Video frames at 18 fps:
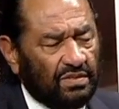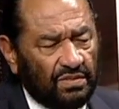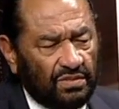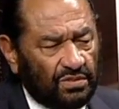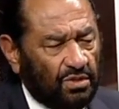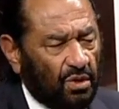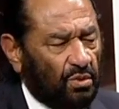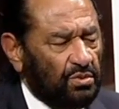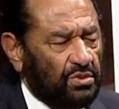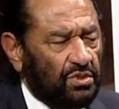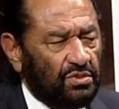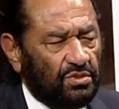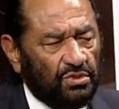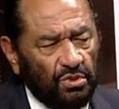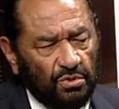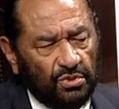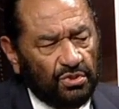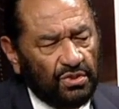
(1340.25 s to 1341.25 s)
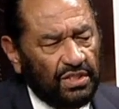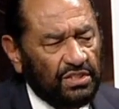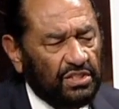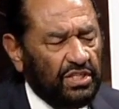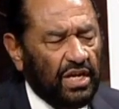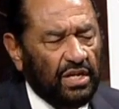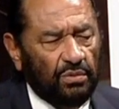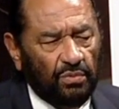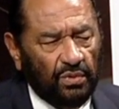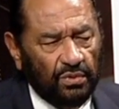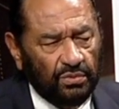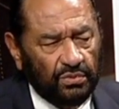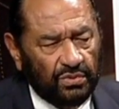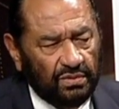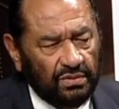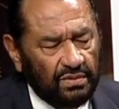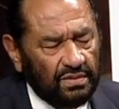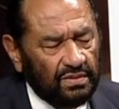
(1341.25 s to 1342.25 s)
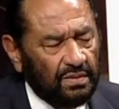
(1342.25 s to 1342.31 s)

soldiers, usually generals,